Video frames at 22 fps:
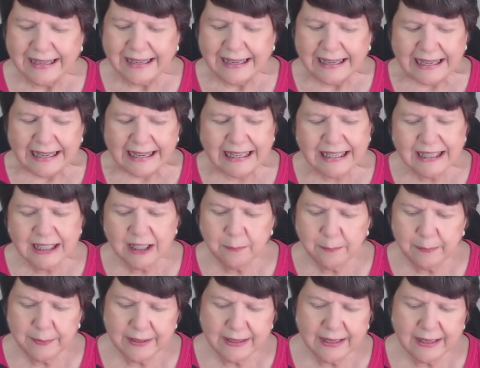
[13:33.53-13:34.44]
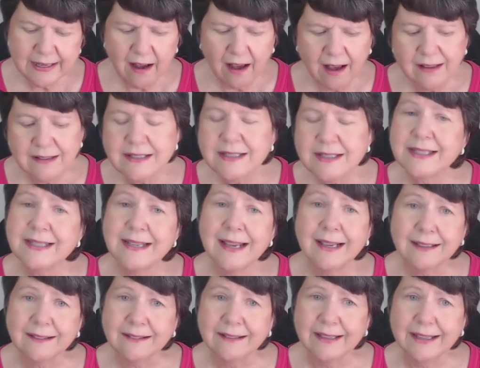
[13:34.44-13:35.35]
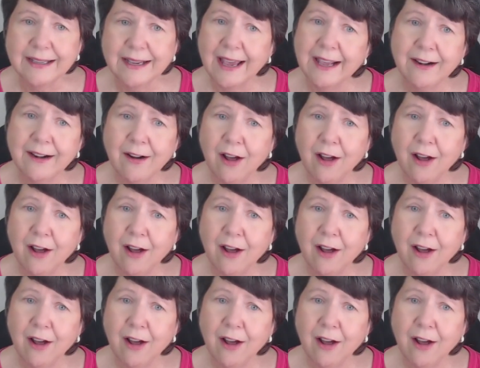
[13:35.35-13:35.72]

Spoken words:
"It can be unsettling and